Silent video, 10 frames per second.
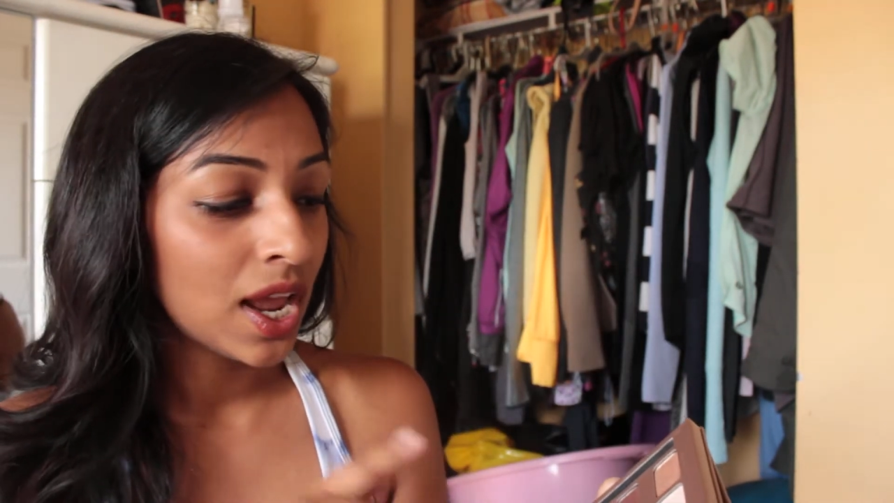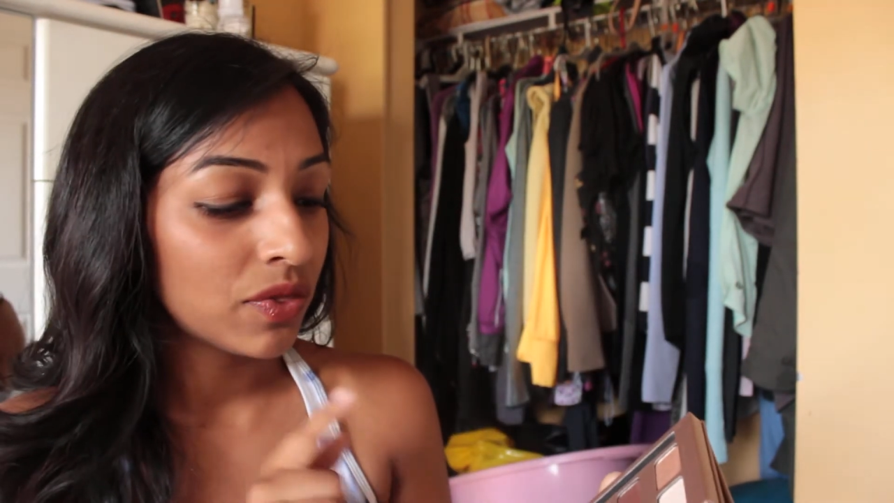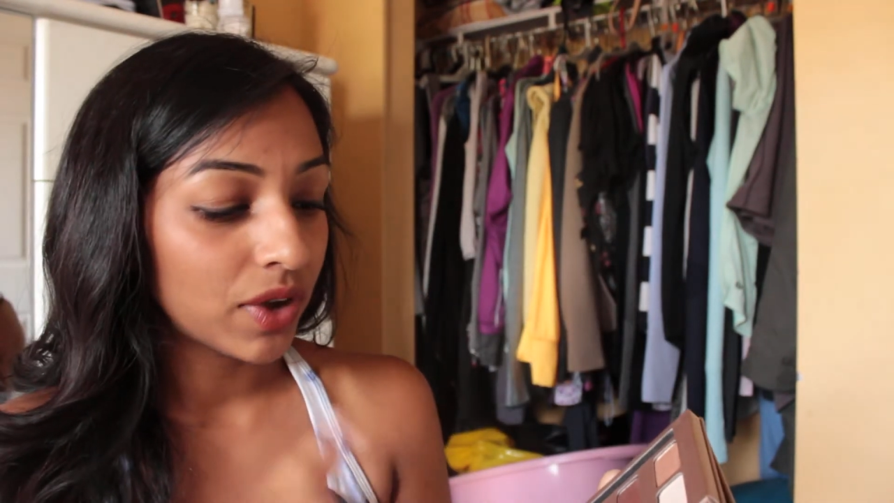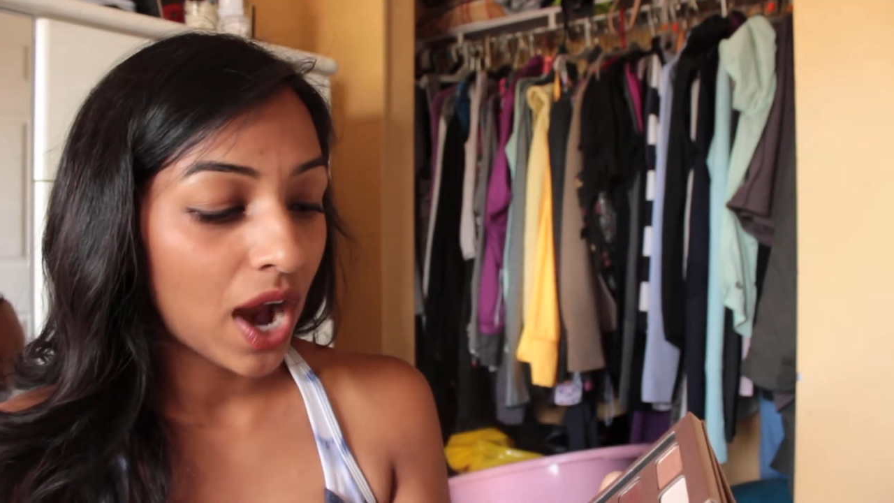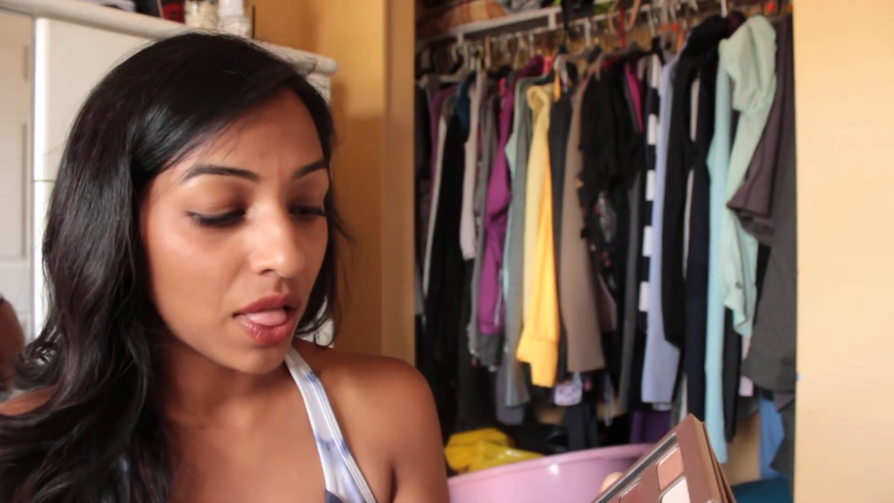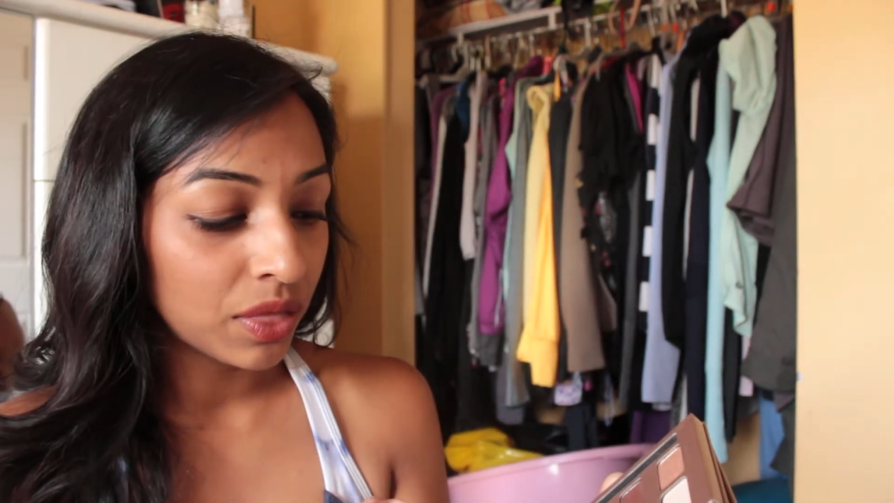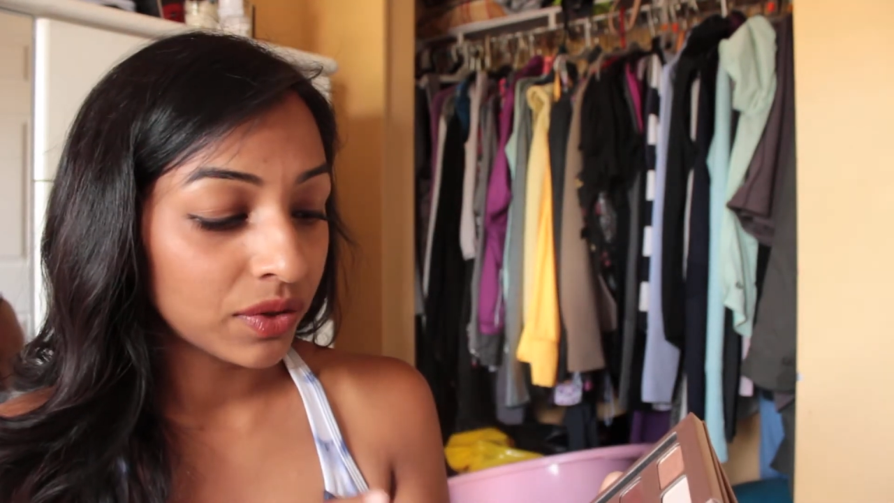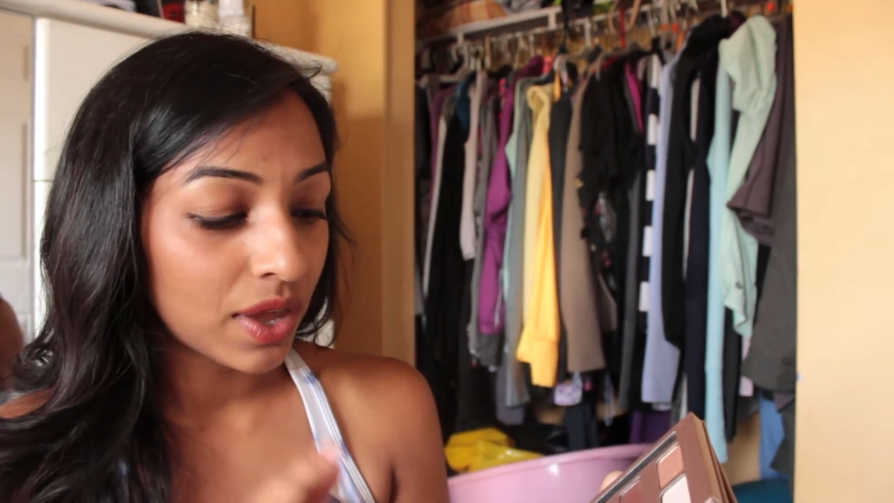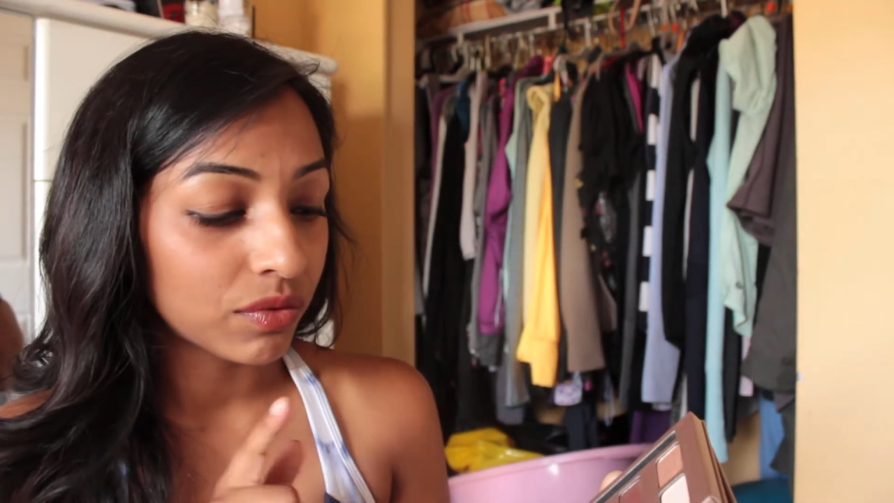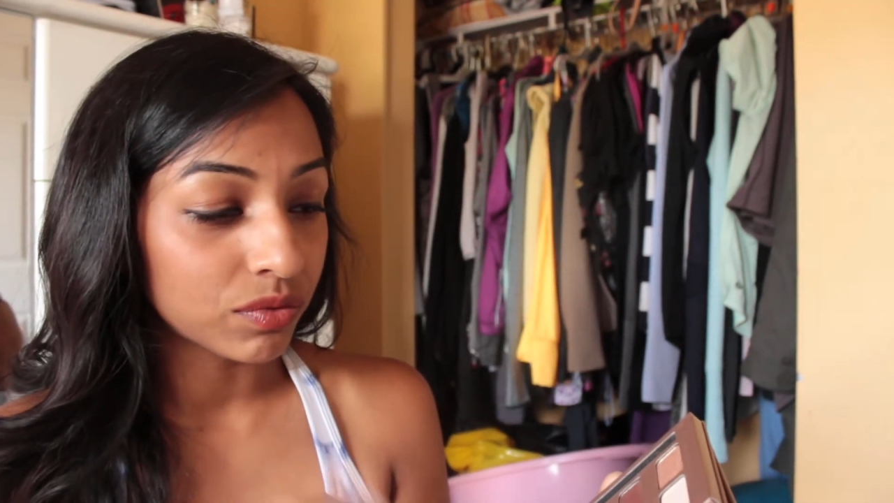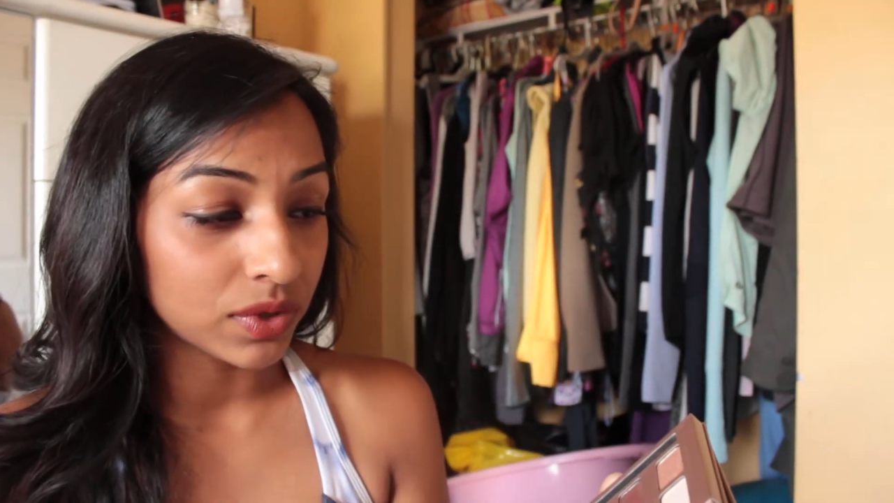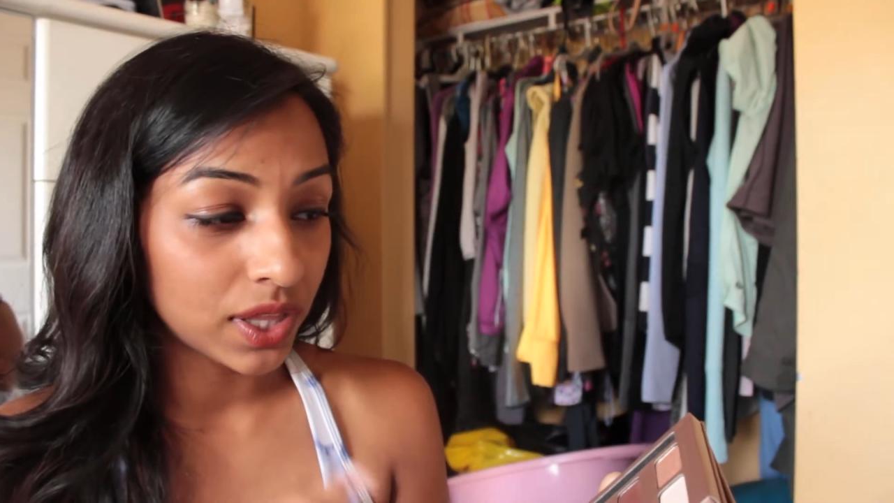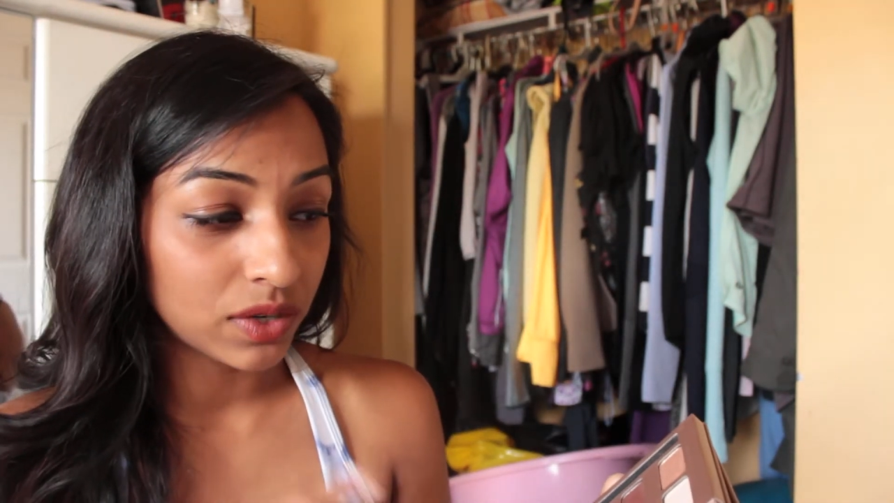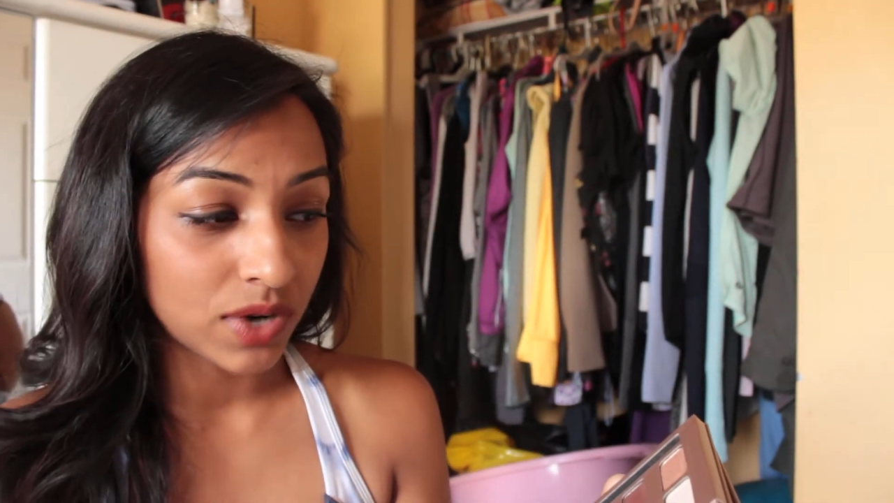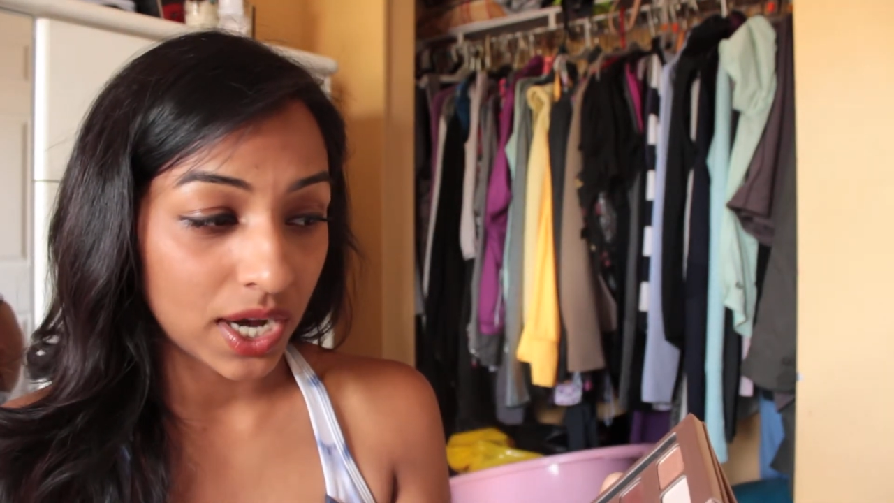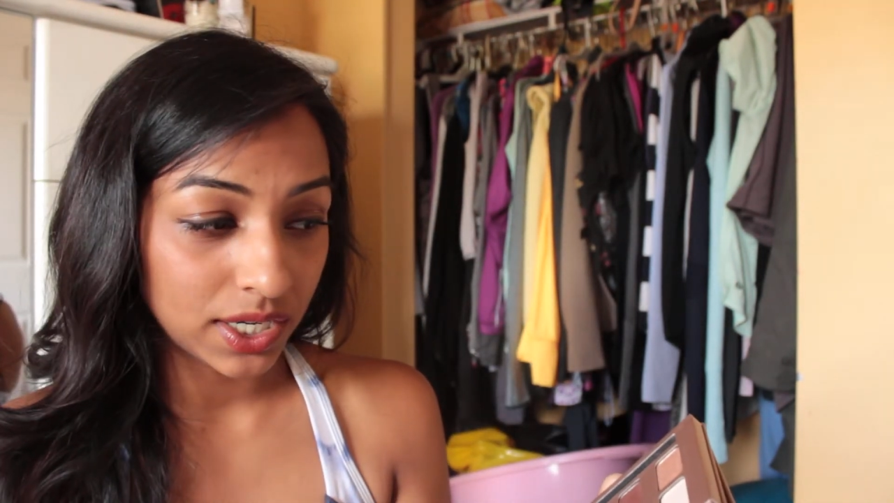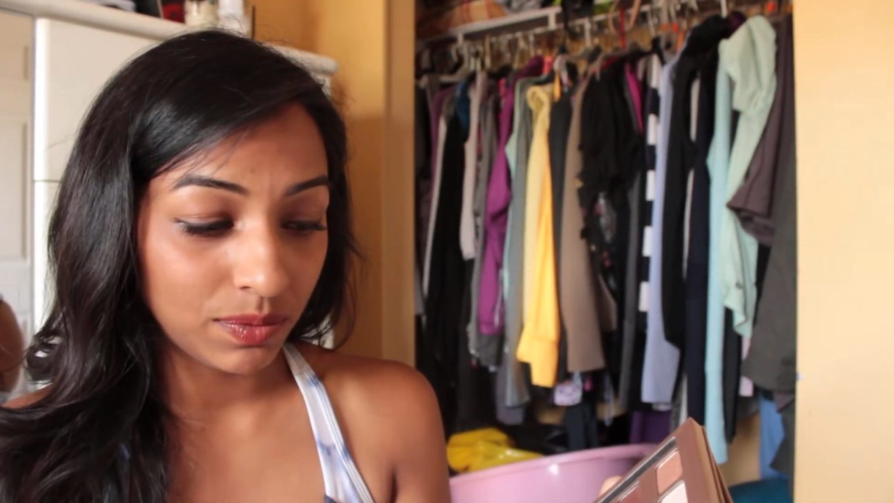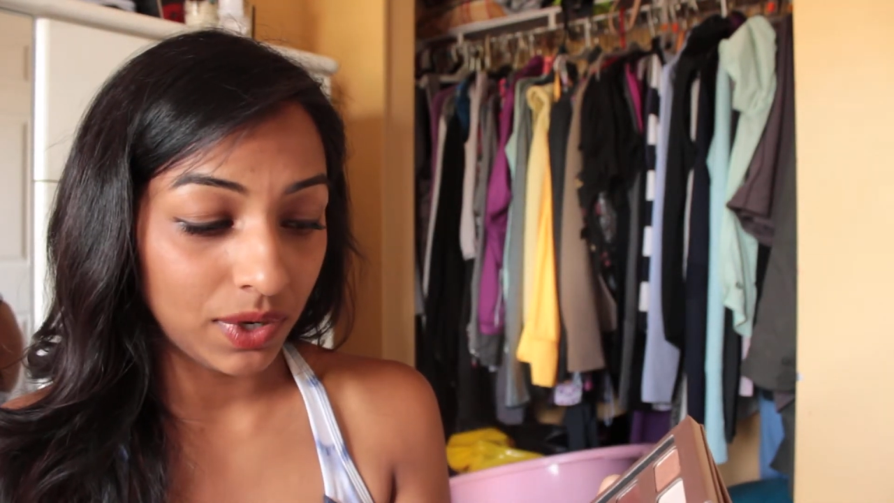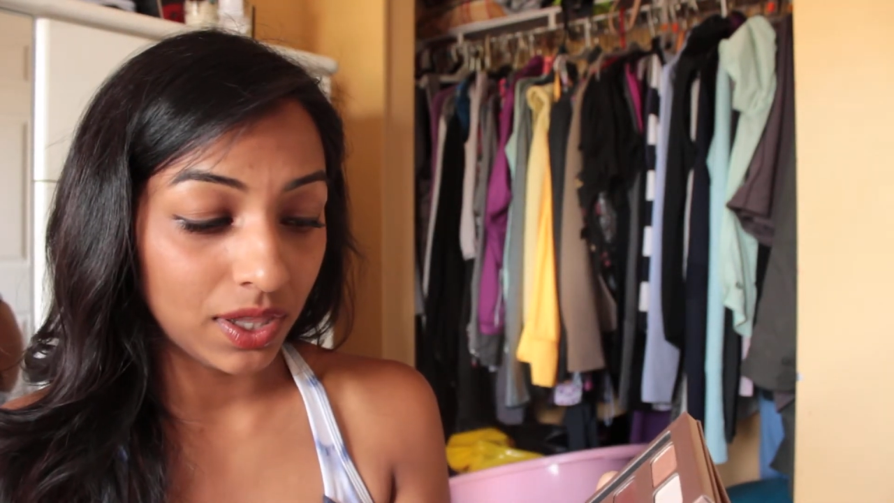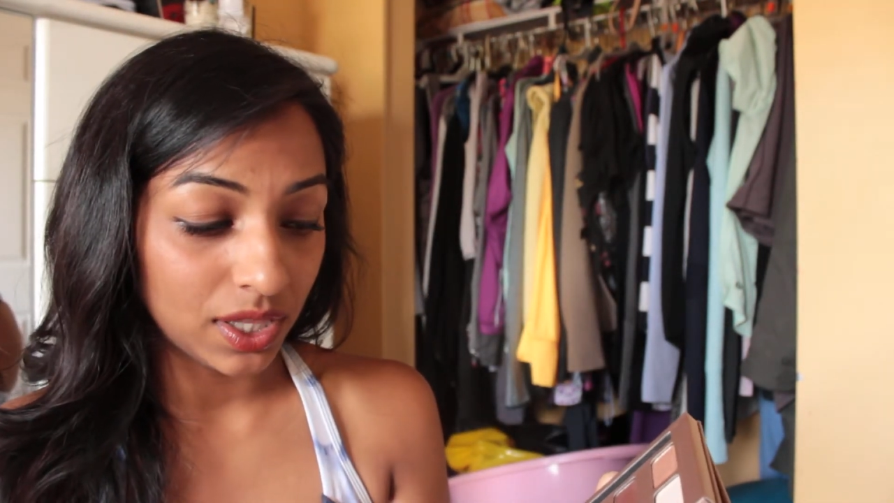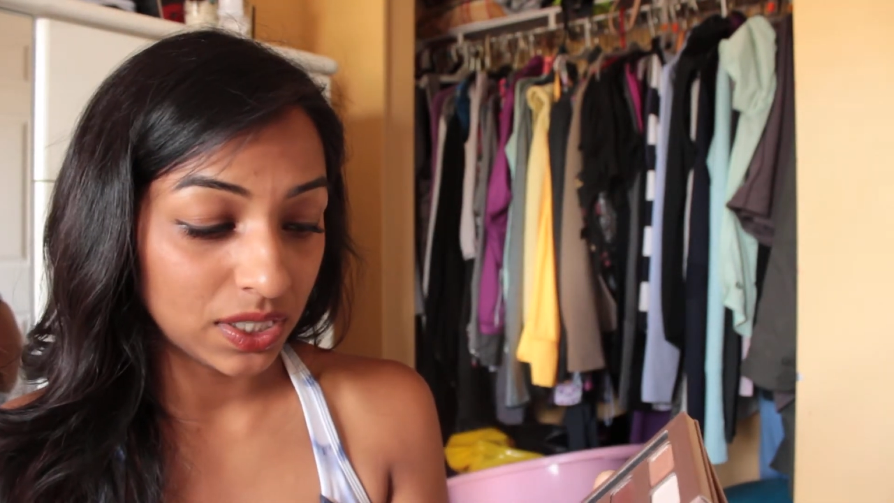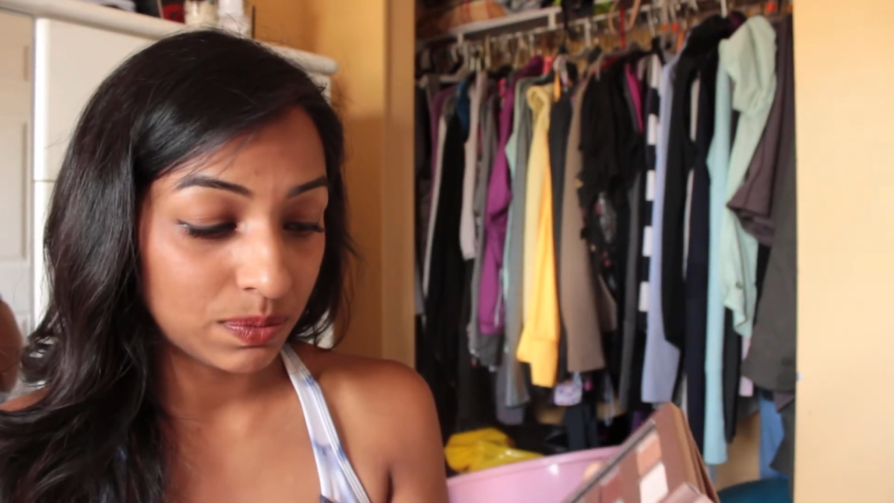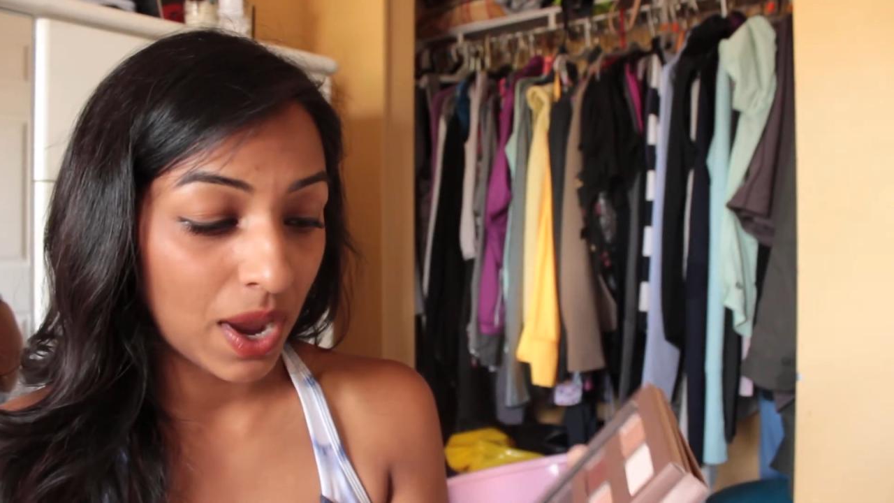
The color that really attracted me to this